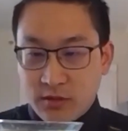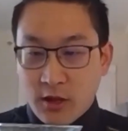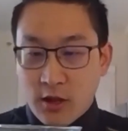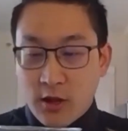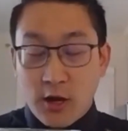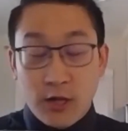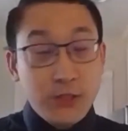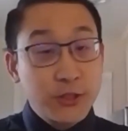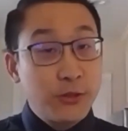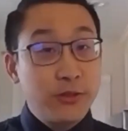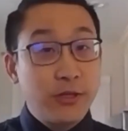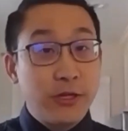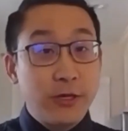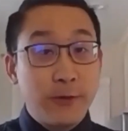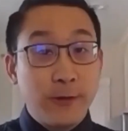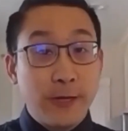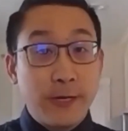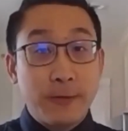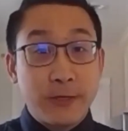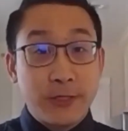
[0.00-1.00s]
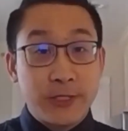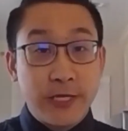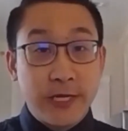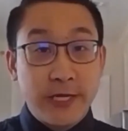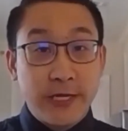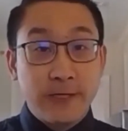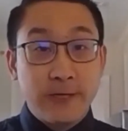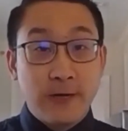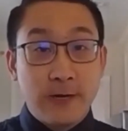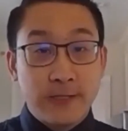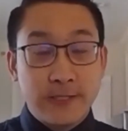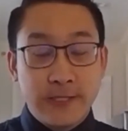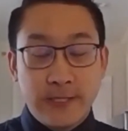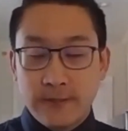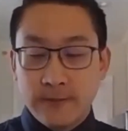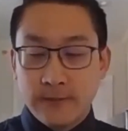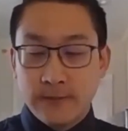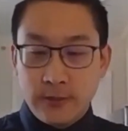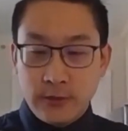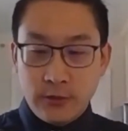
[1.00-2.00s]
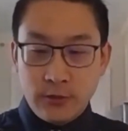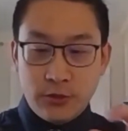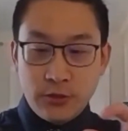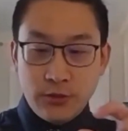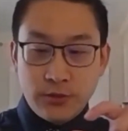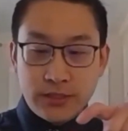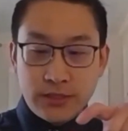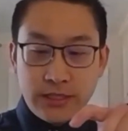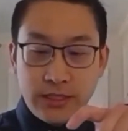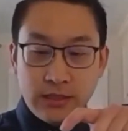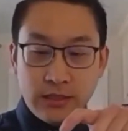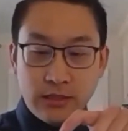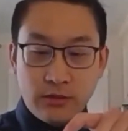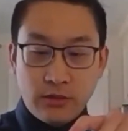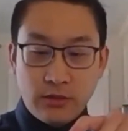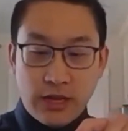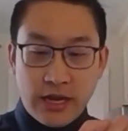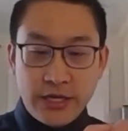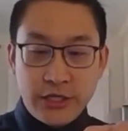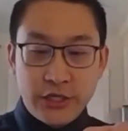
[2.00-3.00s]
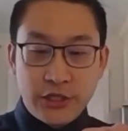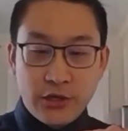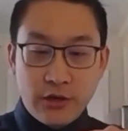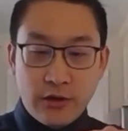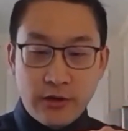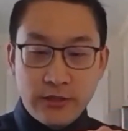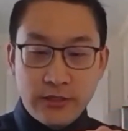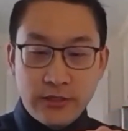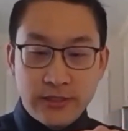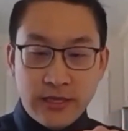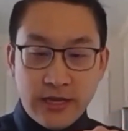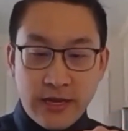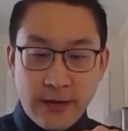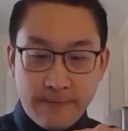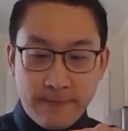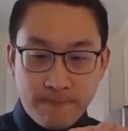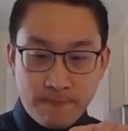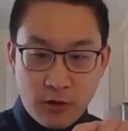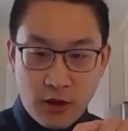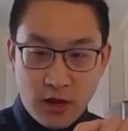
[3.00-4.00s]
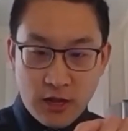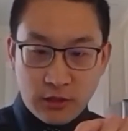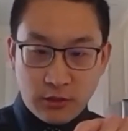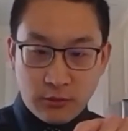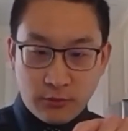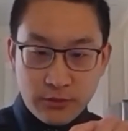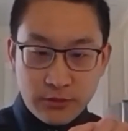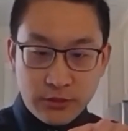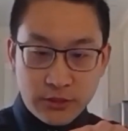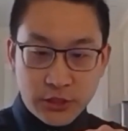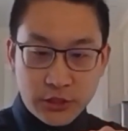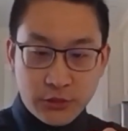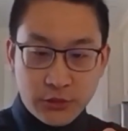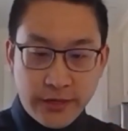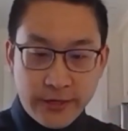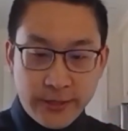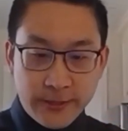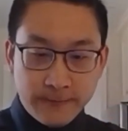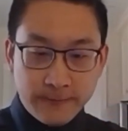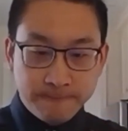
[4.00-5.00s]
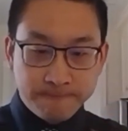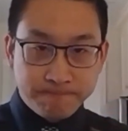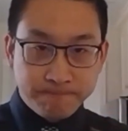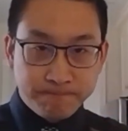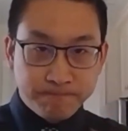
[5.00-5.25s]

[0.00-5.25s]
Also, another thing about shaken cocktails, you do see a little ice shards that got through the strainer.